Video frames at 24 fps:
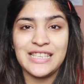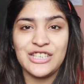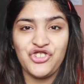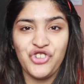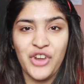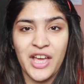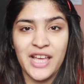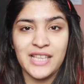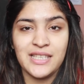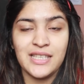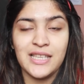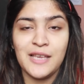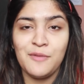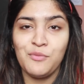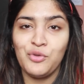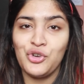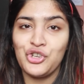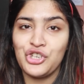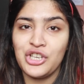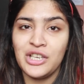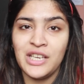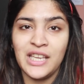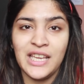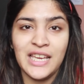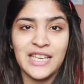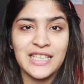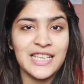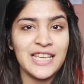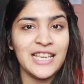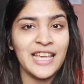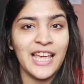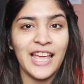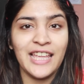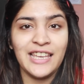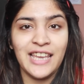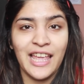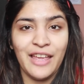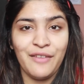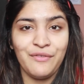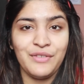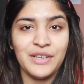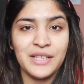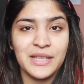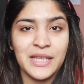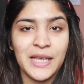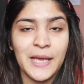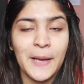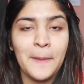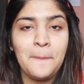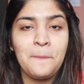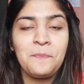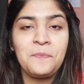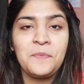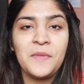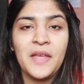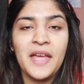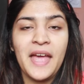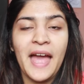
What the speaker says: stress, emotional eating and everything.